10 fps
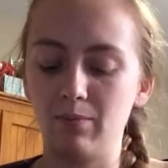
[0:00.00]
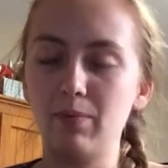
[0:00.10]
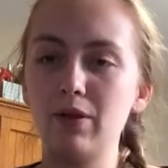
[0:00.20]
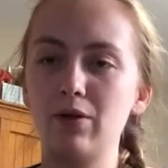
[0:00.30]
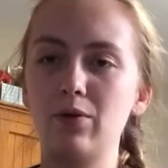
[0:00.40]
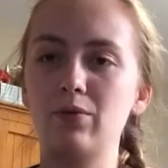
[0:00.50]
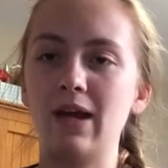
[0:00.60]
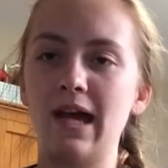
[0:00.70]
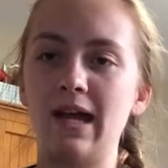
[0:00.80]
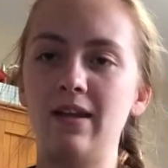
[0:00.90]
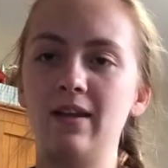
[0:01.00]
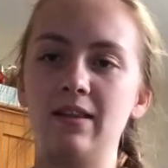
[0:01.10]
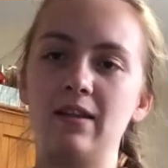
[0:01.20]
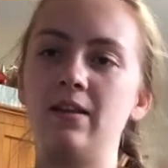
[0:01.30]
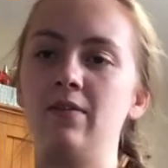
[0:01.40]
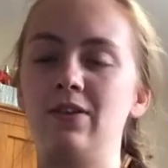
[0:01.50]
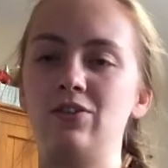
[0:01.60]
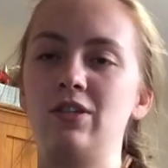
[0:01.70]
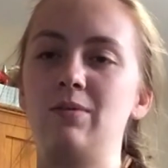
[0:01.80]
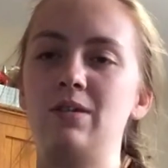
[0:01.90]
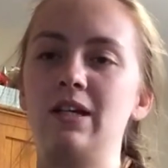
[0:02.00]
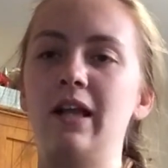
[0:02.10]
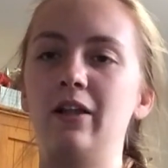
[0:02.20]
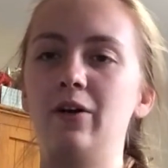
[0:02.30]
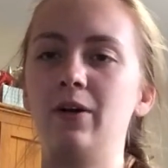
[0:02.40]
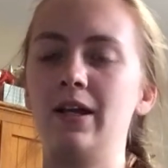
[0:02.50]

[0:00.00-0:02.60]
blue, red, and then eventually up to yellow.